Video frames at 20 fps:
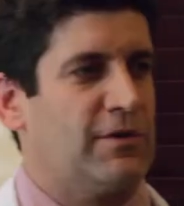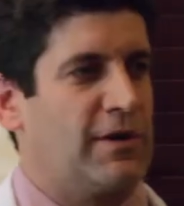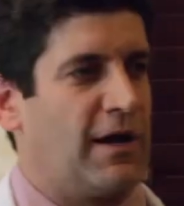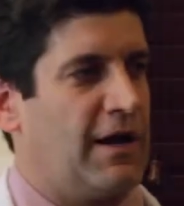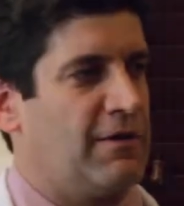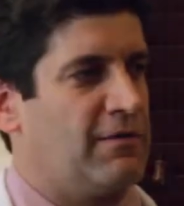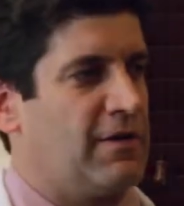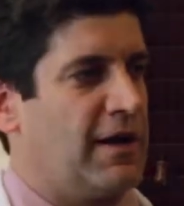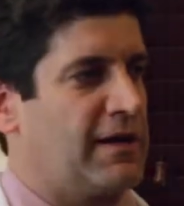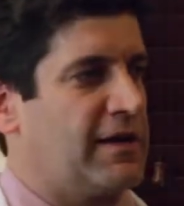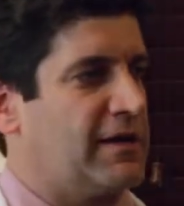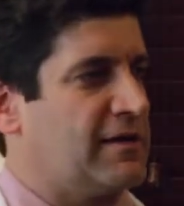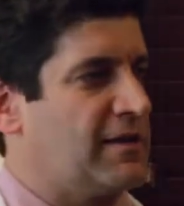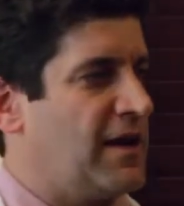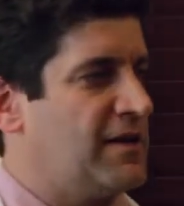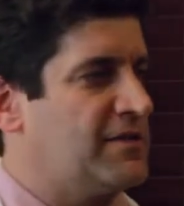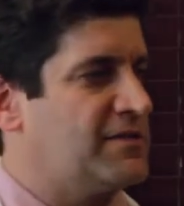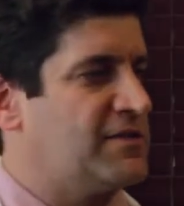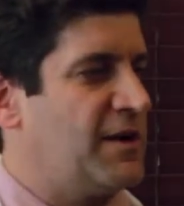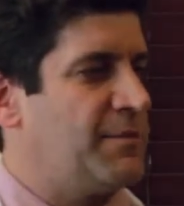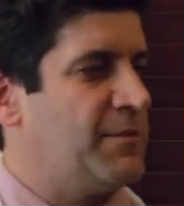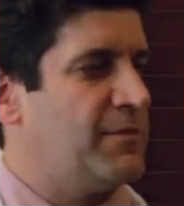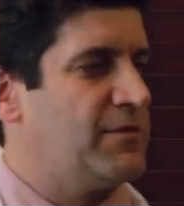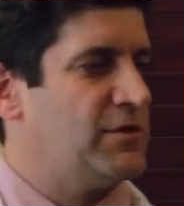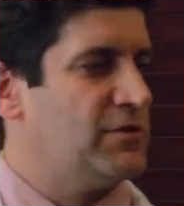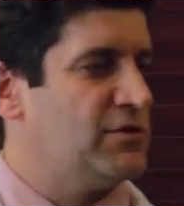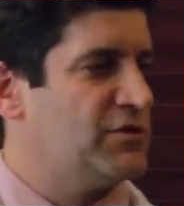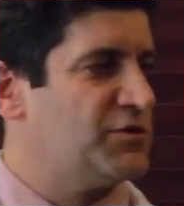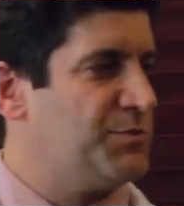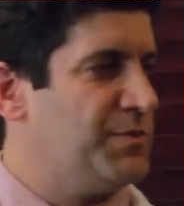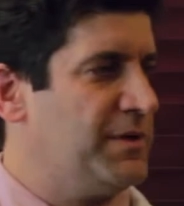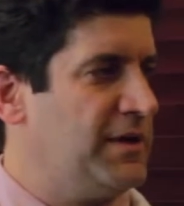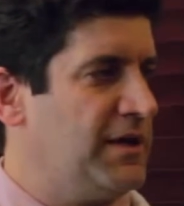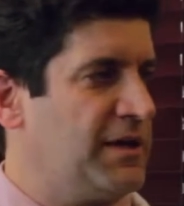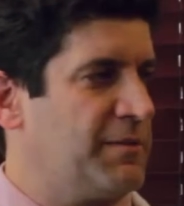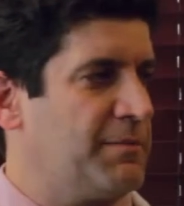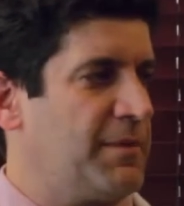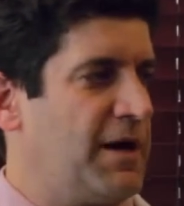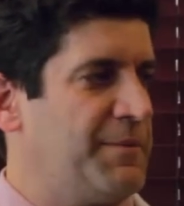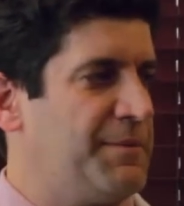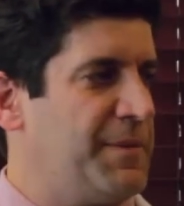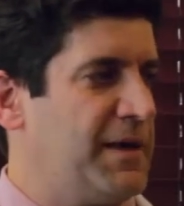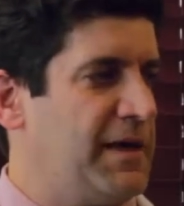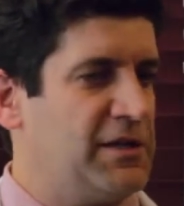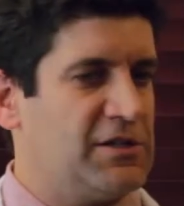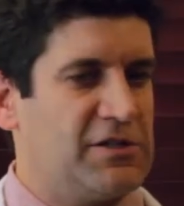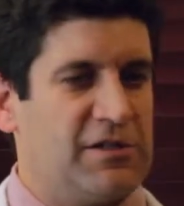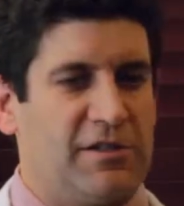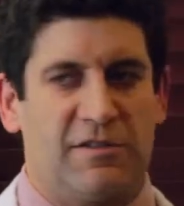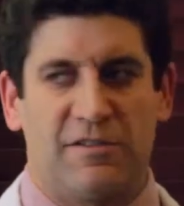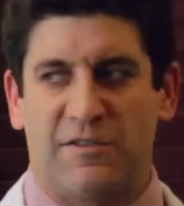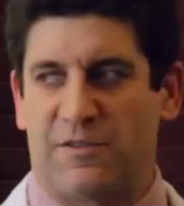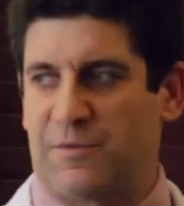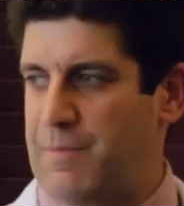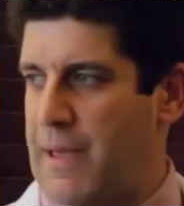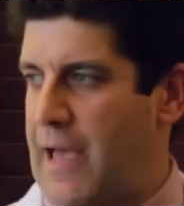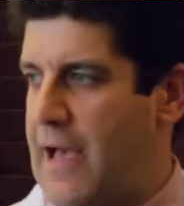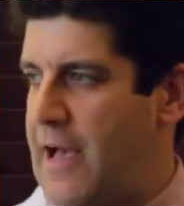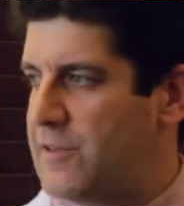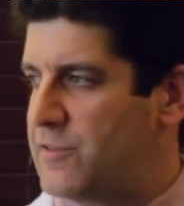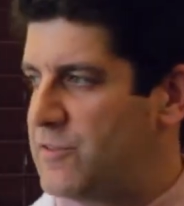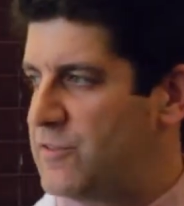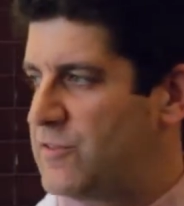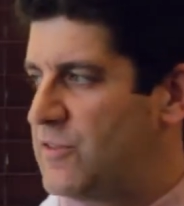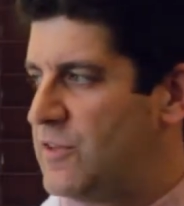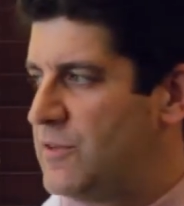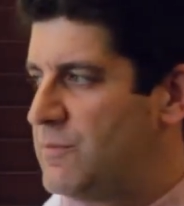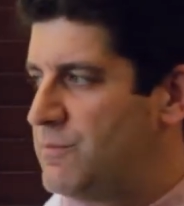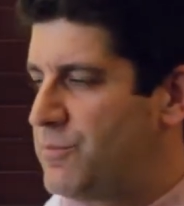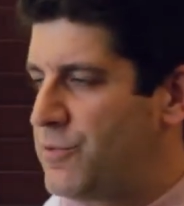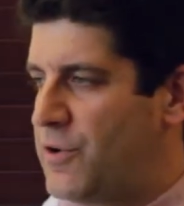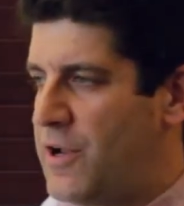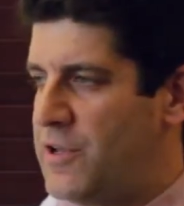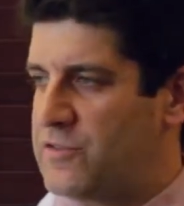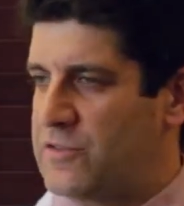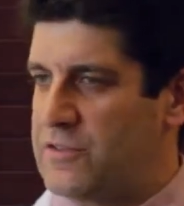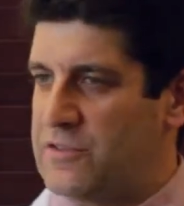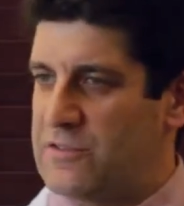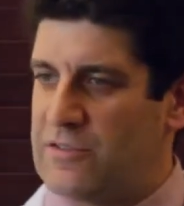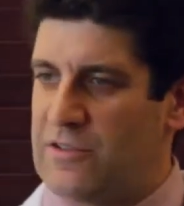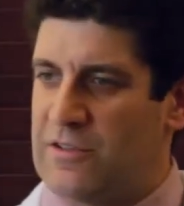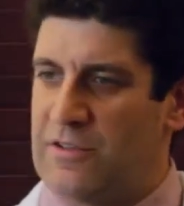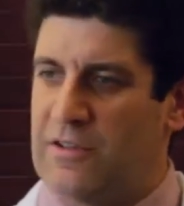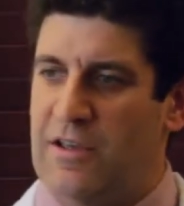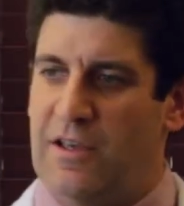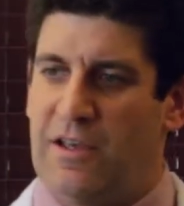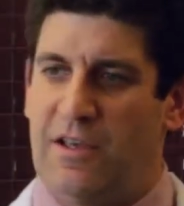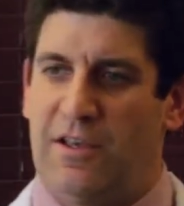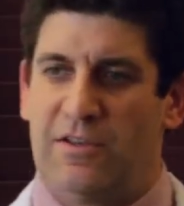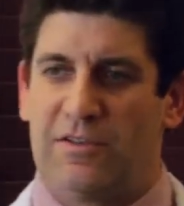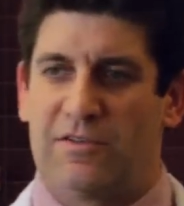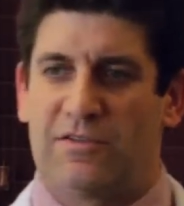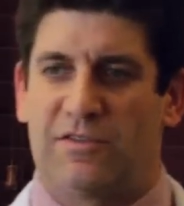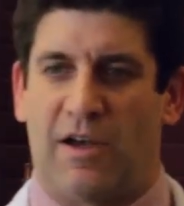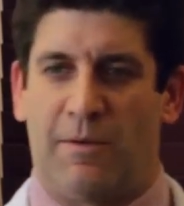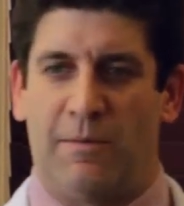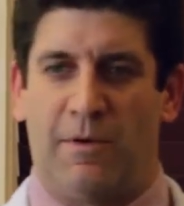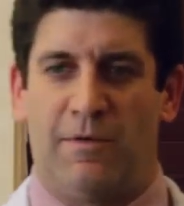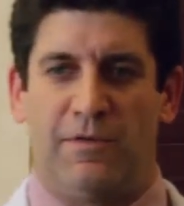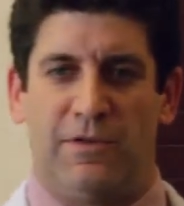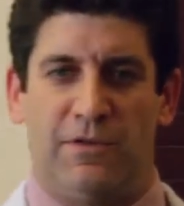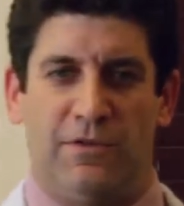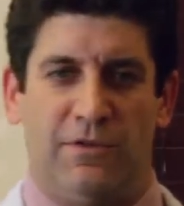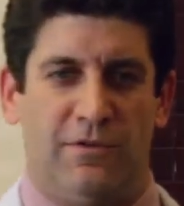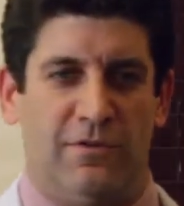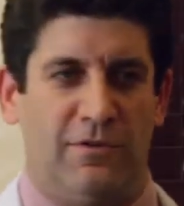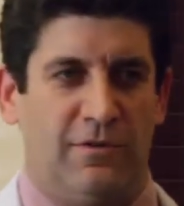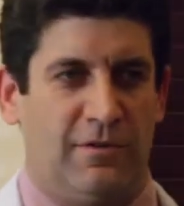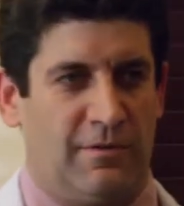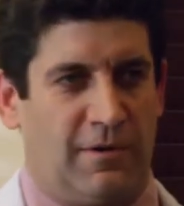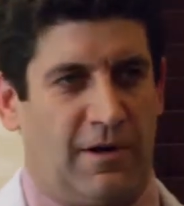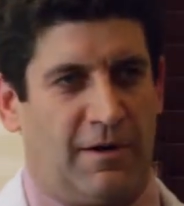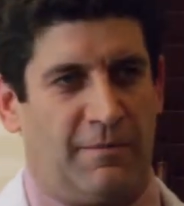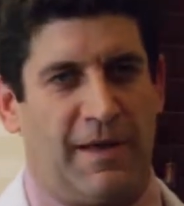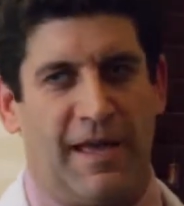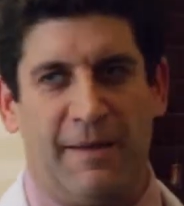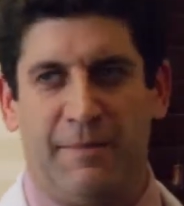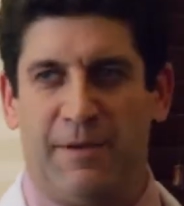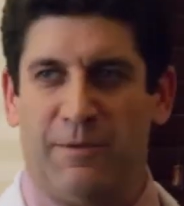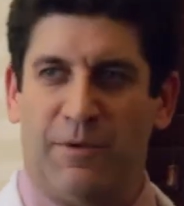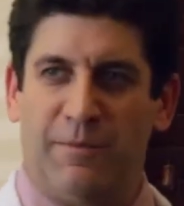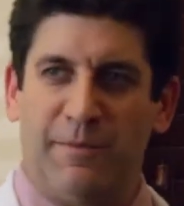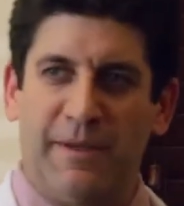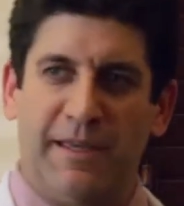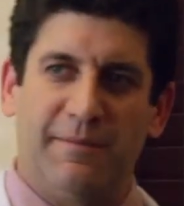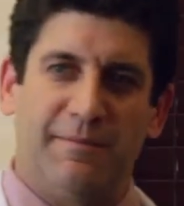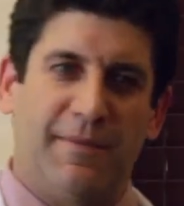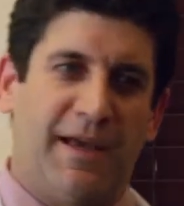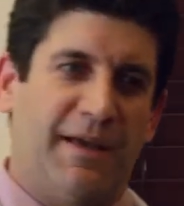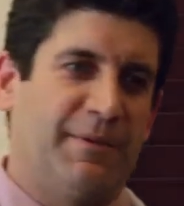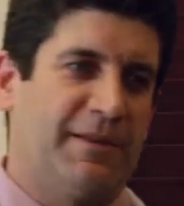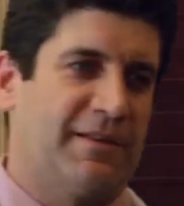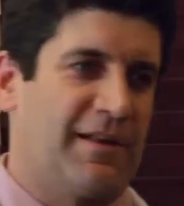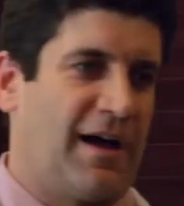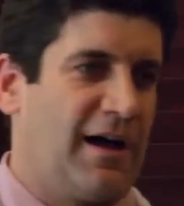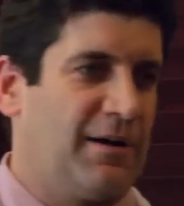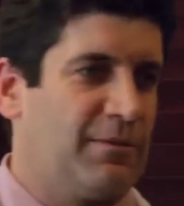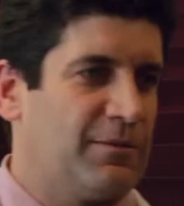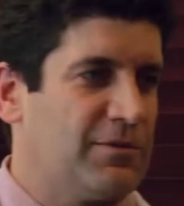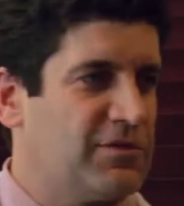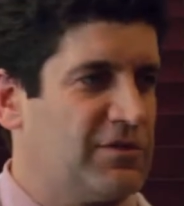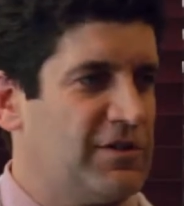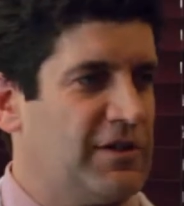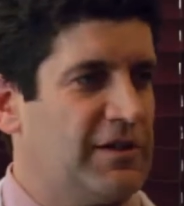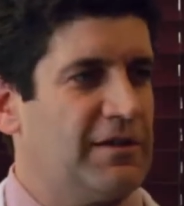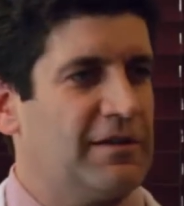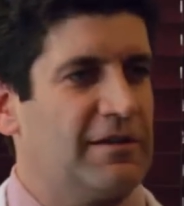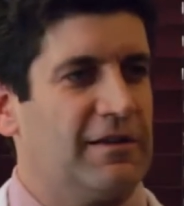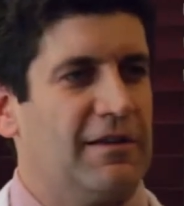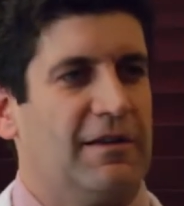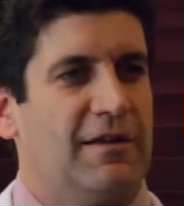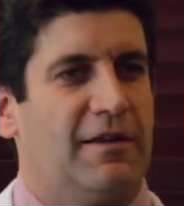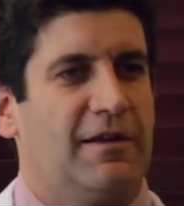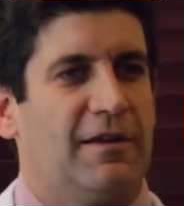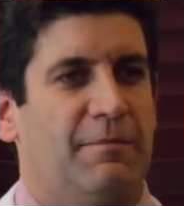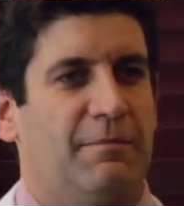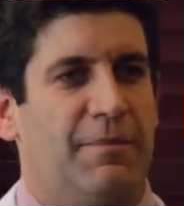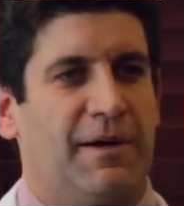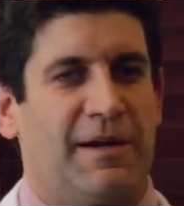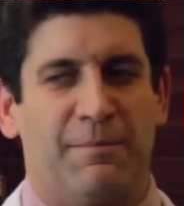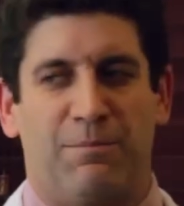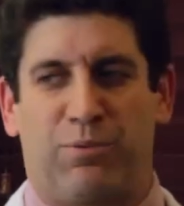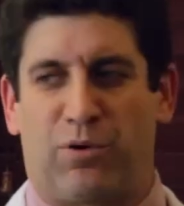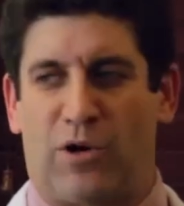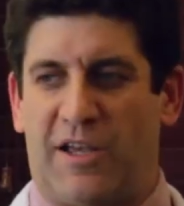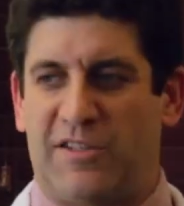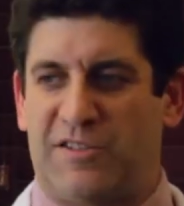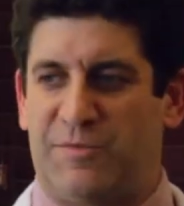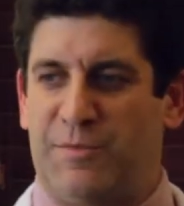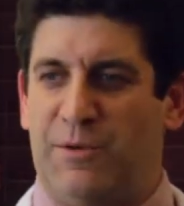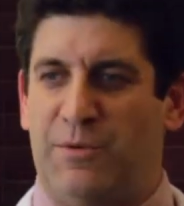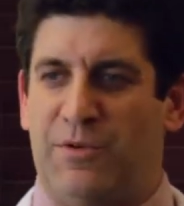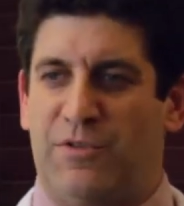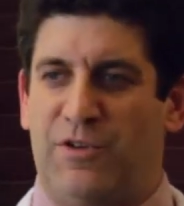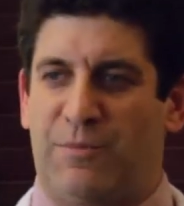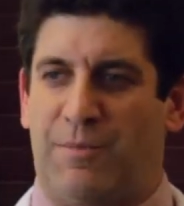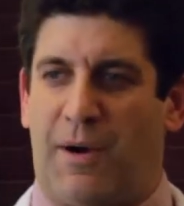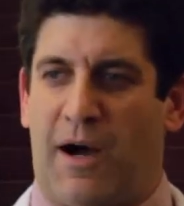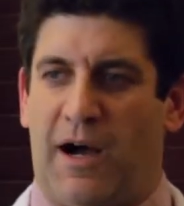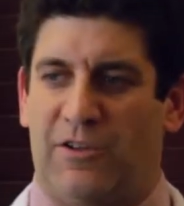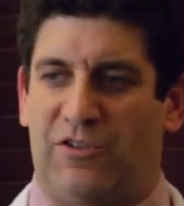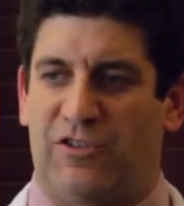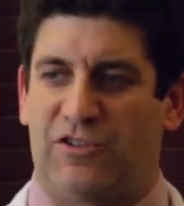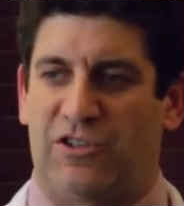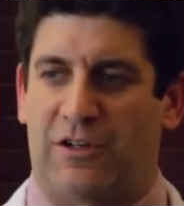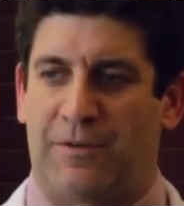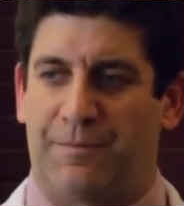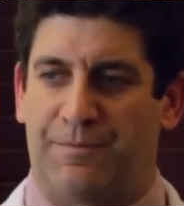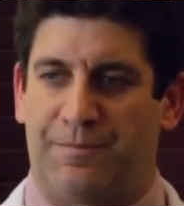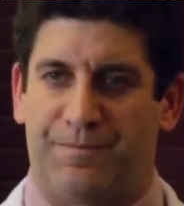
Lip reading: and I recognize some of you as being my patients past and present, and some of you, well, maybe we'll meet, maybe not, we'll see. But impress me with your posture.